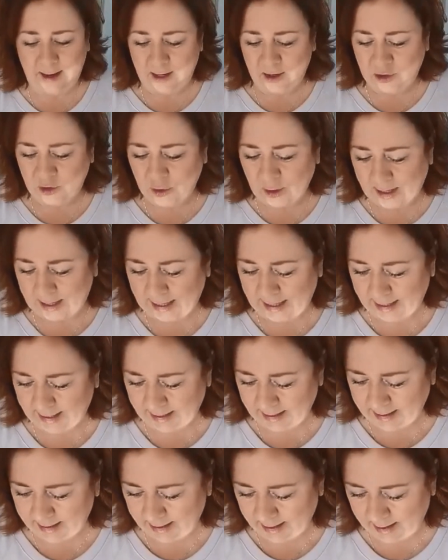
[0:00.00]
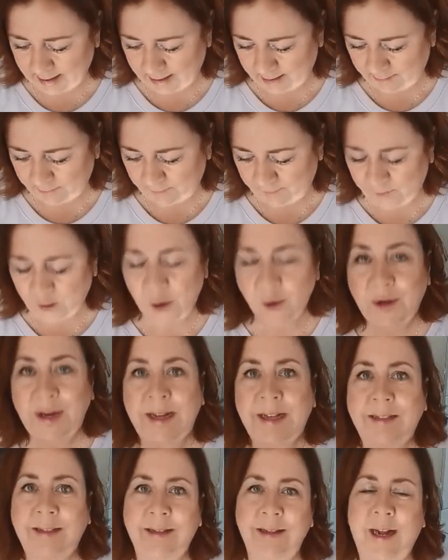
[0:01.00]
try to
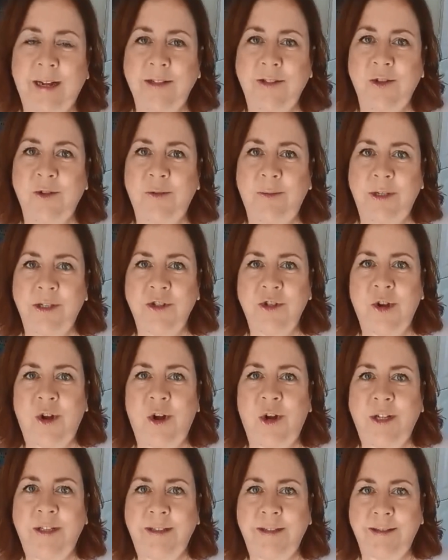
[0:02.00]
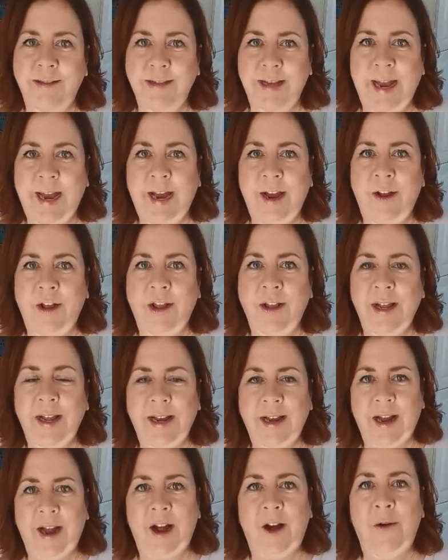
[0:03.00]
focus not so much on the scale
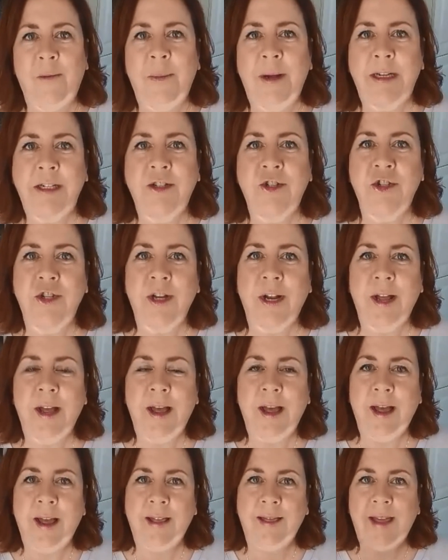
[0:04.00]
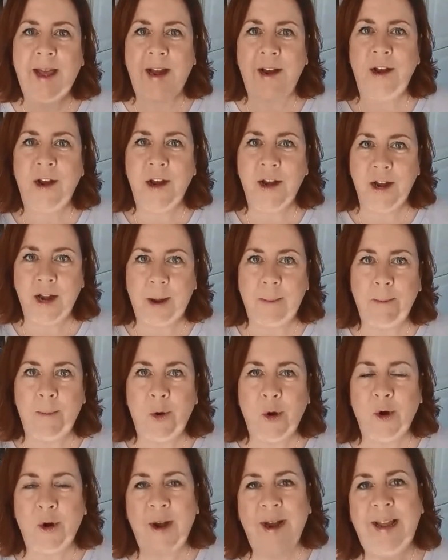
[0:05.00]
and how much that
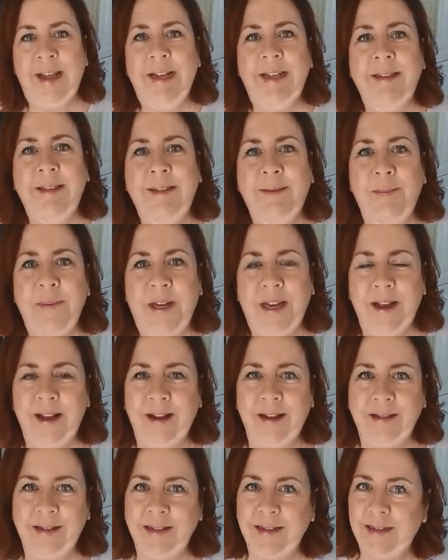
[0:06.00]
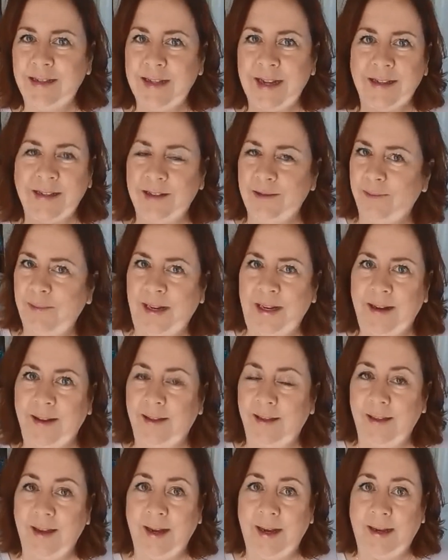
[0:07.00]
number is, because it doesn't mean a
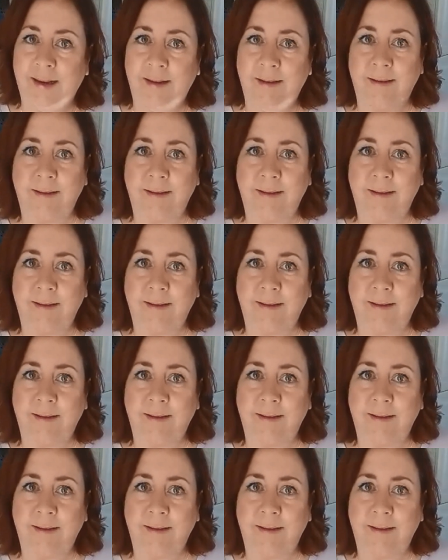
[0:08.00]
thing.